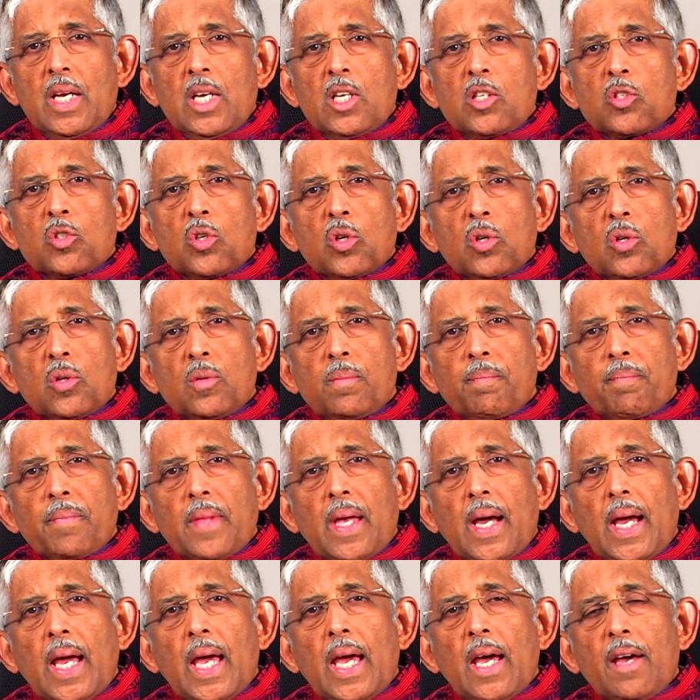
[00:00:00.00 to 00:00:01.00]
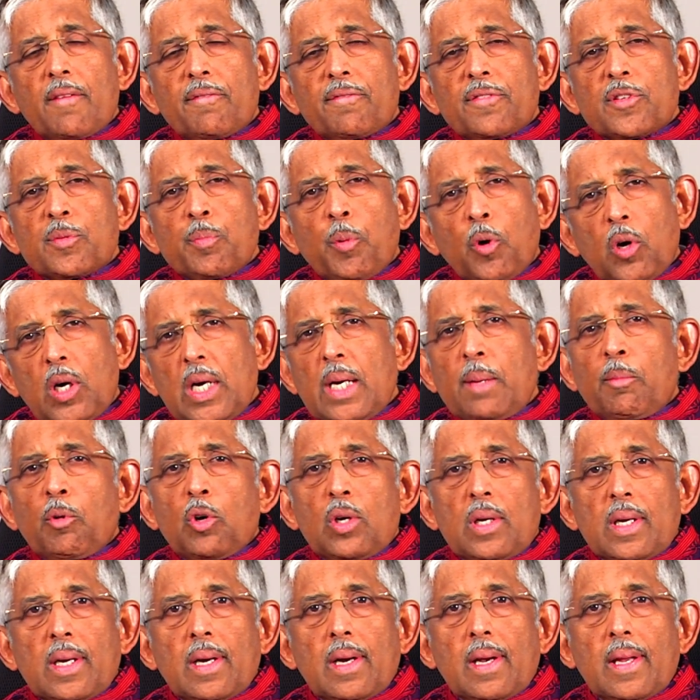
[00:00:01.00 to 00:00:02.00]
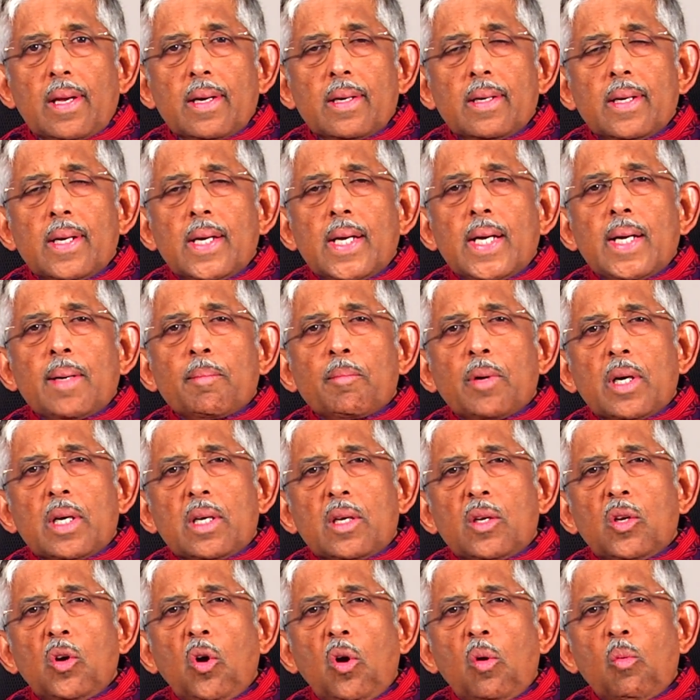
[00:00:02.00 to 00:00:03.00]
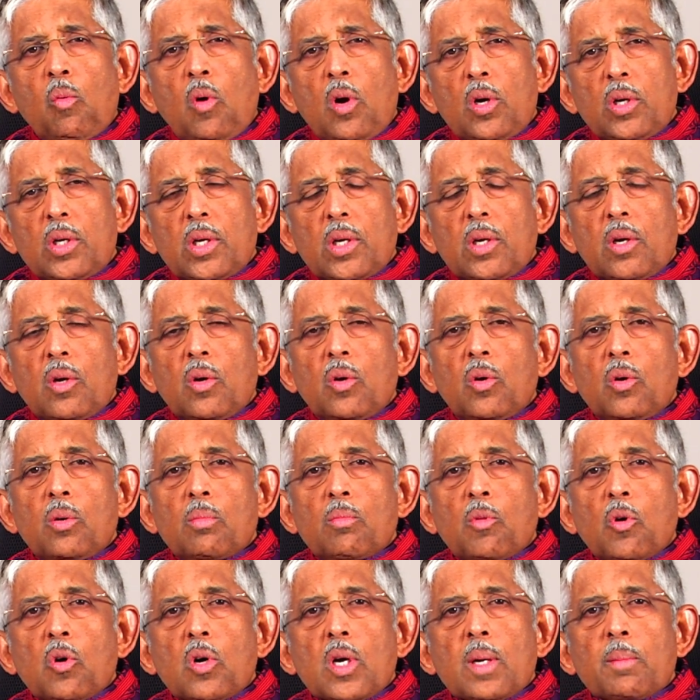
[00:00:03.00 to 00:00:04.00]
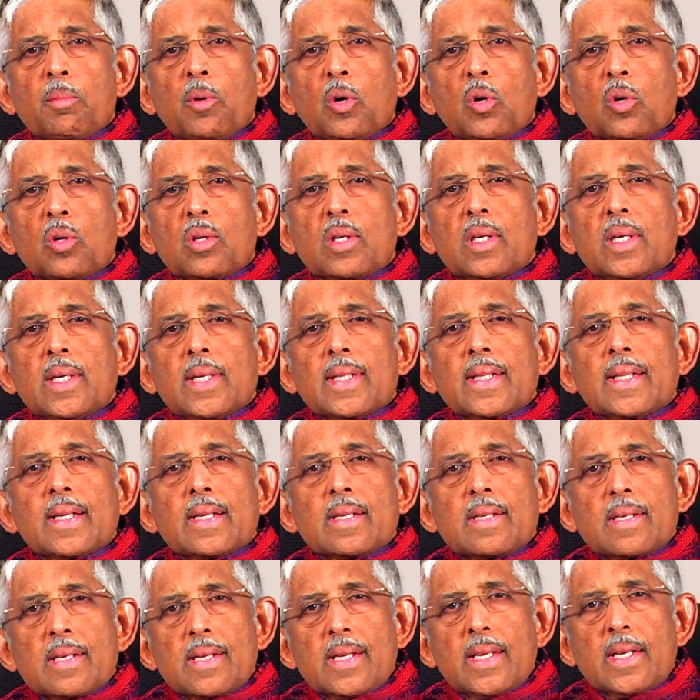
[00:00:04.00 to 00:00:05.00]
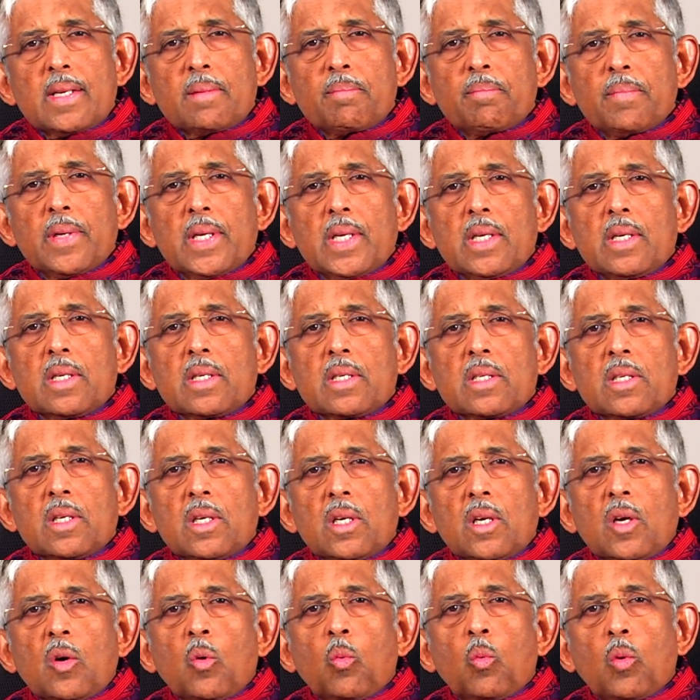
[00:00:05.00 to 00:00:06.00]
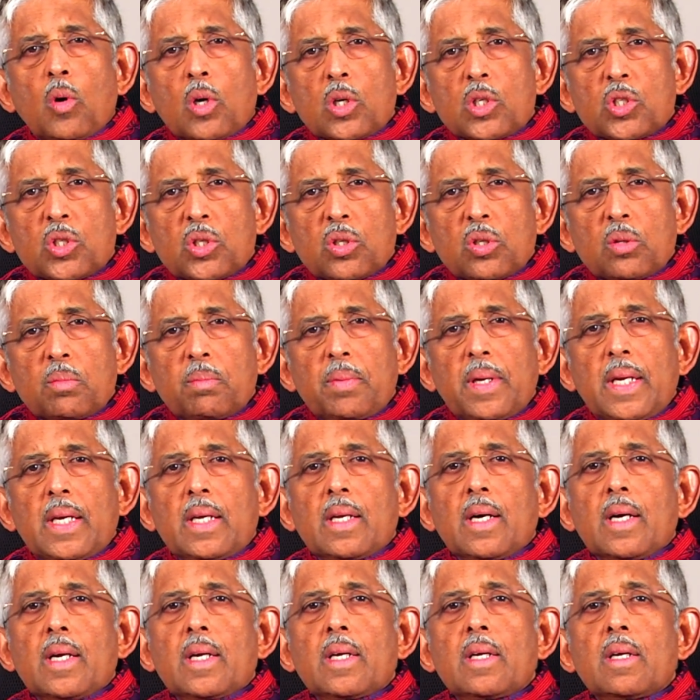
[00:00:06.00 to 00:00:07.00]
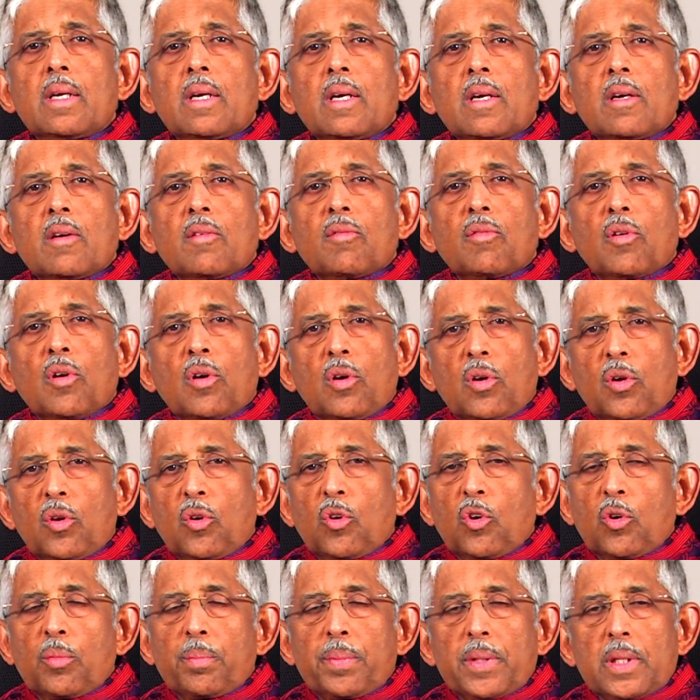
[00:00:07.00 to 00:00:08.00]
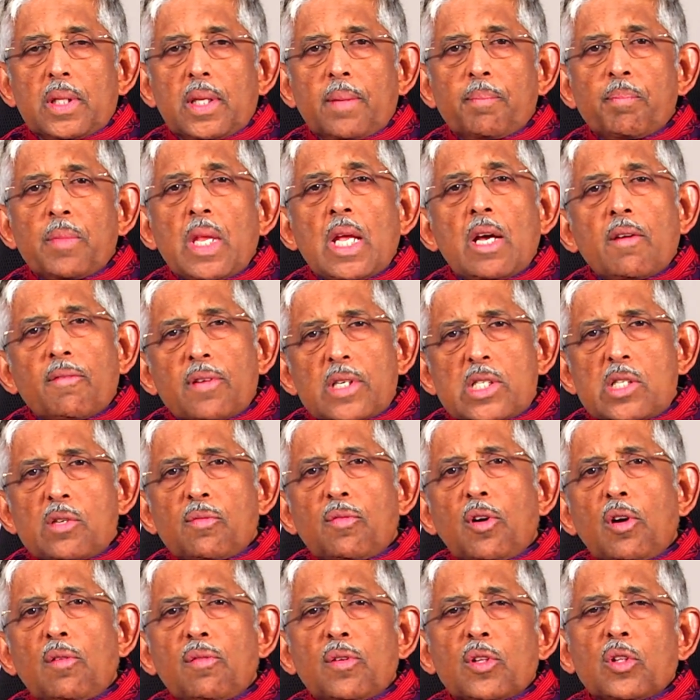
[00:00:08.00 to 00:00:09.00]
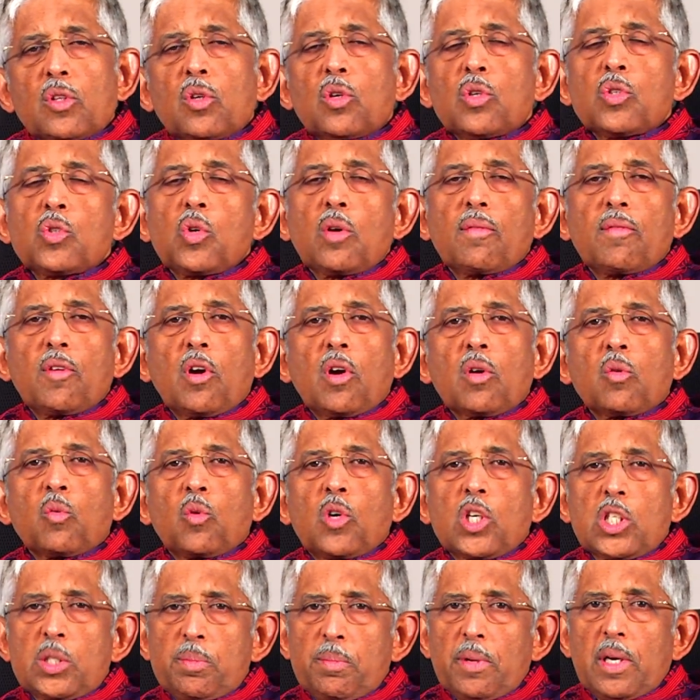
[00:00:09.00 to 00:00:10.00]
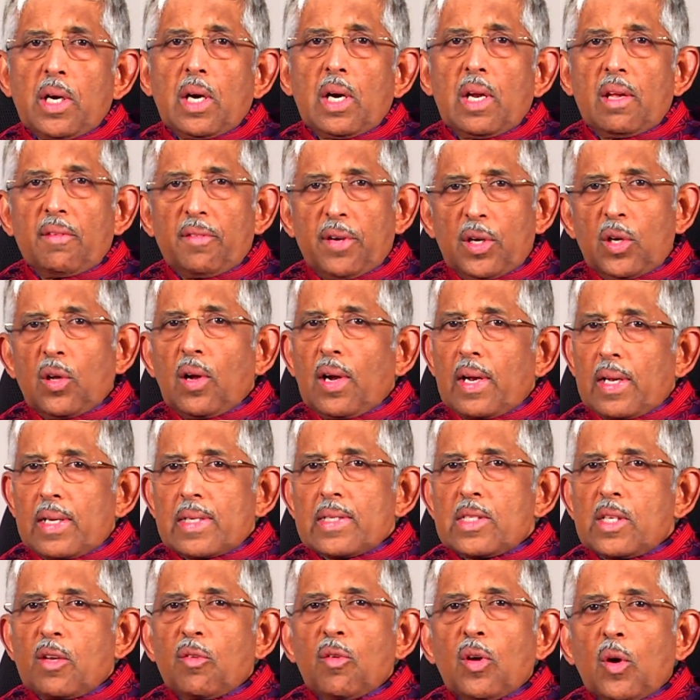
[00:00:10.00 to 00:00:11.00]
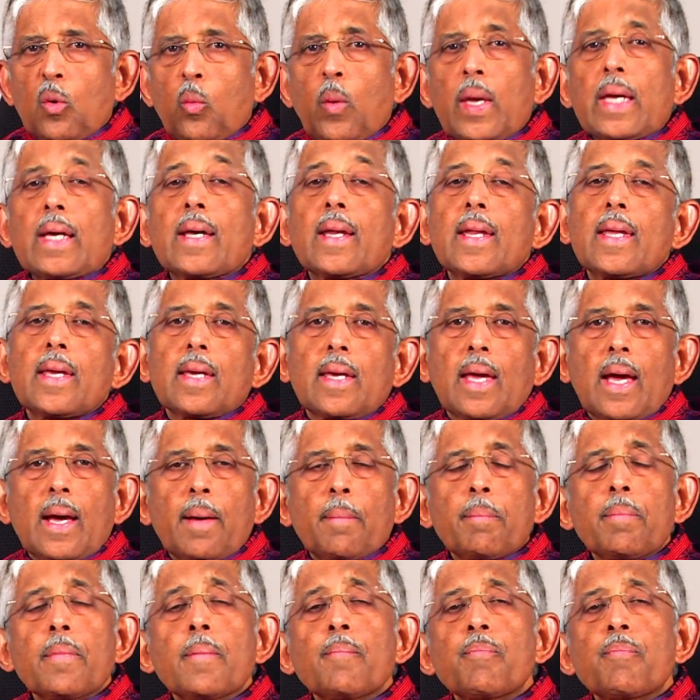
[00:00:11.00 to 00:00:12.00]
So, I have spoken about earlier, but you all wanted to know more about the treatment, what should be done for neuropathy. First of all, for those who have not watched my earlier video, I'll just give you a quick recap.